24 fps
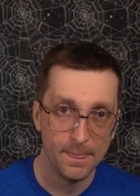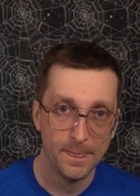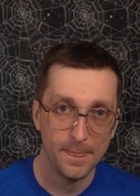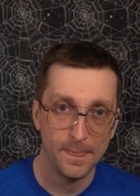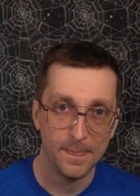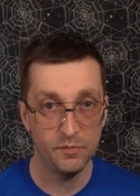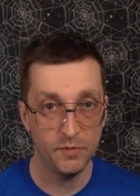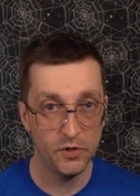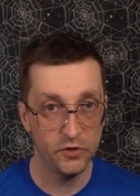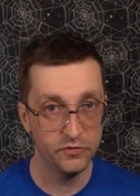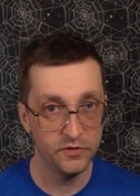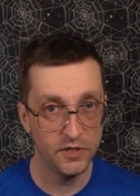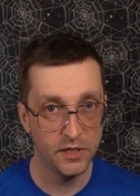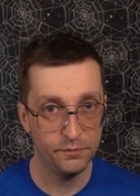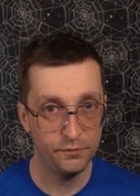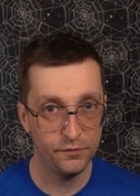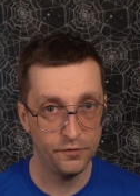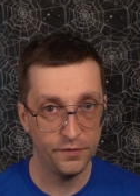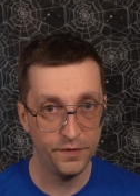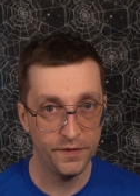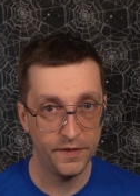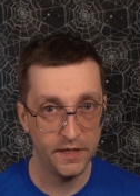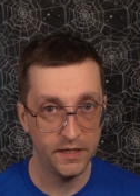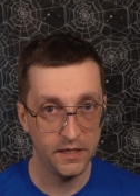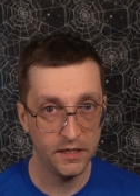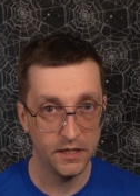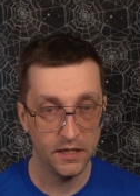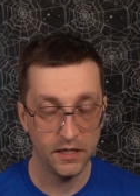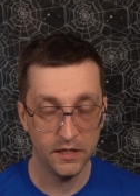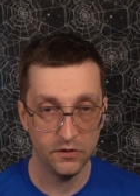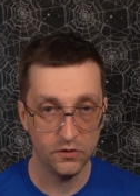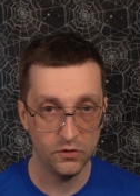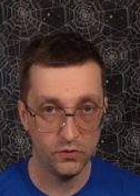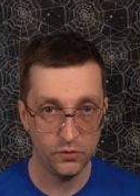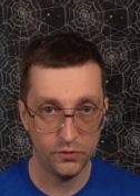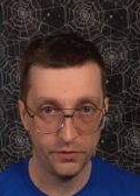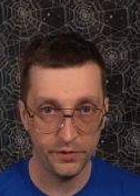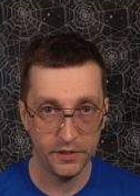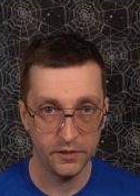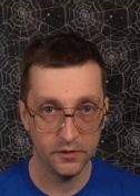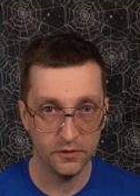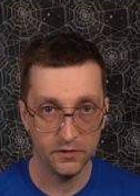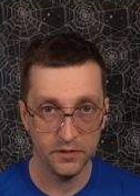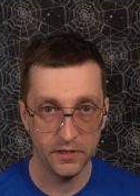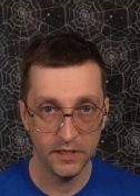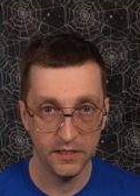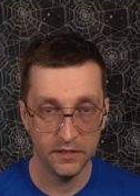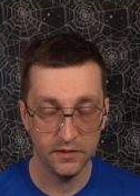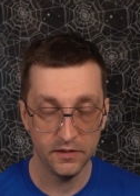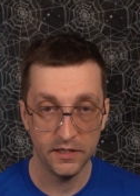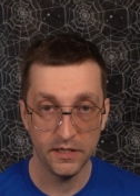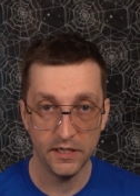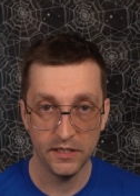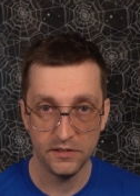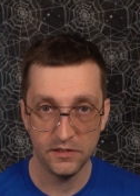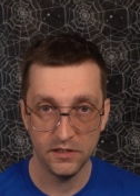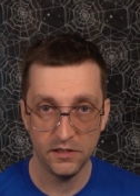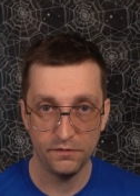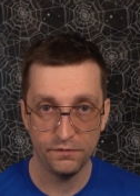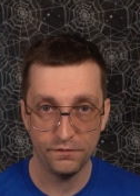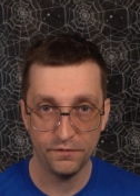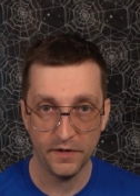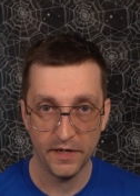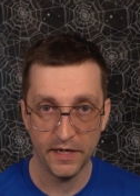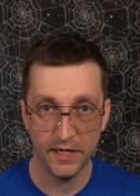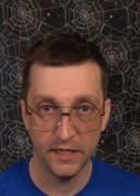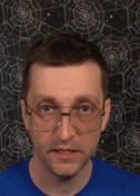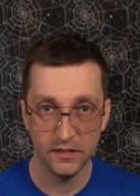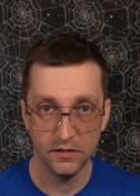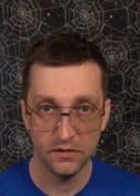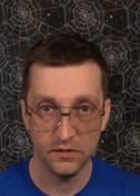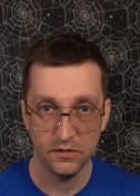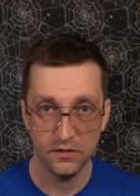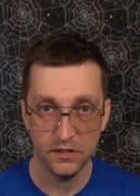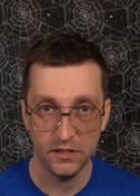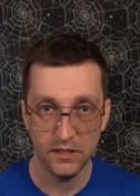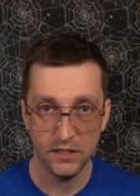The most helpful thing on the whole internet that I did find